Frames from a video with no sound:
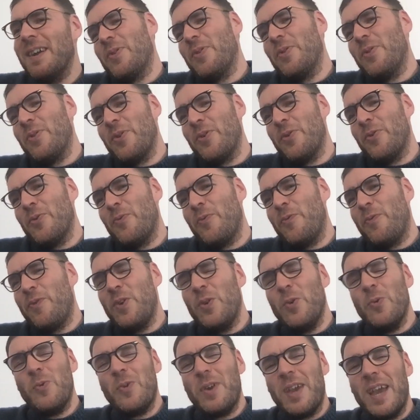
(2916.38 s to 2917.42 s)
there are
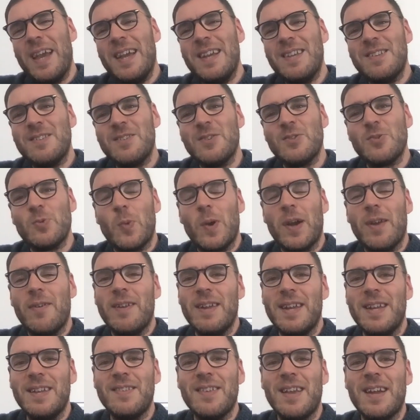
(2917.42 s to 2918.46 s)
few cases where
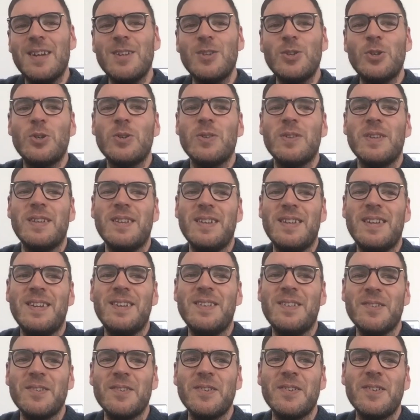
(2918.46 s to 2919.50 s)
it is actually
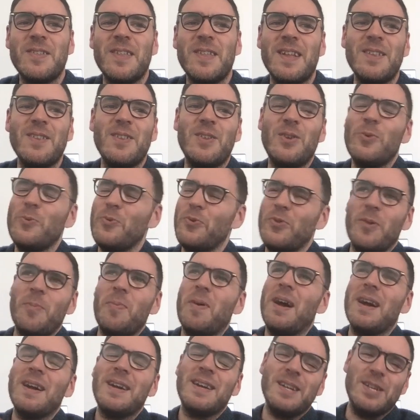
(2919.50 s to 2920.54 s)
needed, then use the
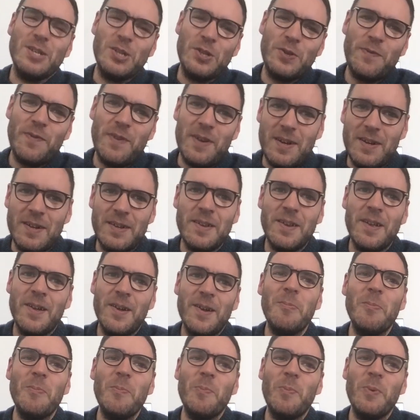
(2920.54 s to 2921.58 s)
package, fine.
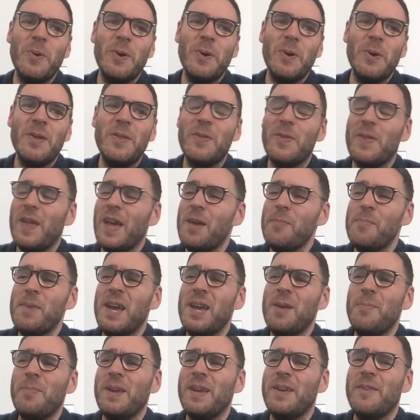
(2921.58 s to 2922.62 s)
But they
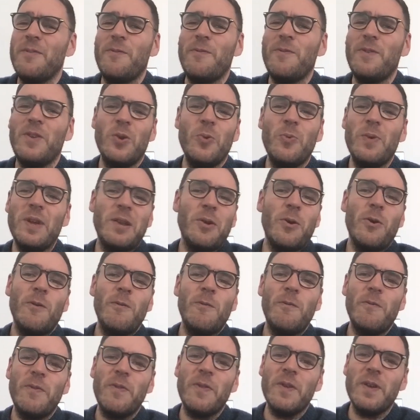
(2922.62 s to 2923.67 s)
may be few
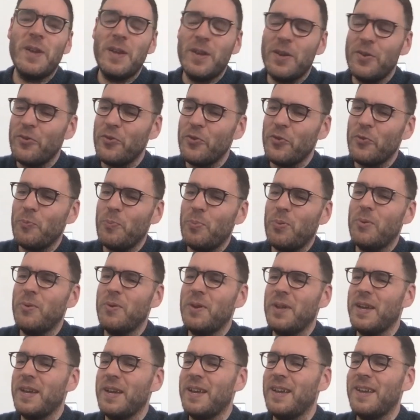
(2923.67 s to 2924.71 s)
enough that you just put
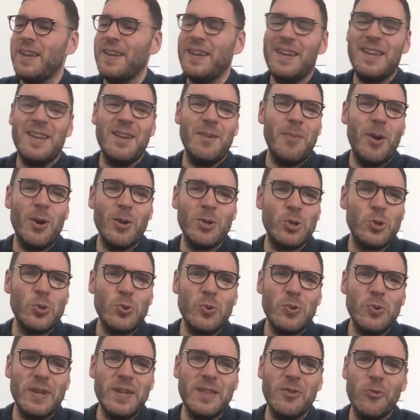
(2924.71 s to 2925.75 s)
it in a
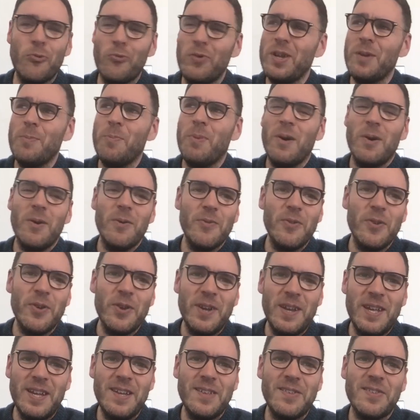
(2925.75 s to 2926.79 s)
module in the repo that
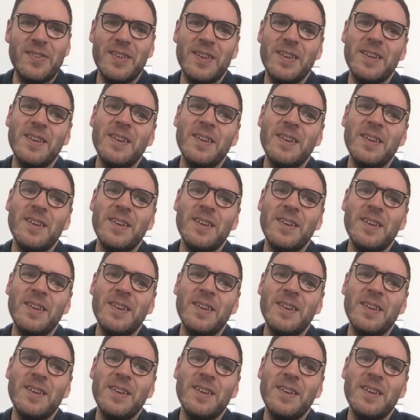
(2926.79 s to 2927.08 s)
needs it.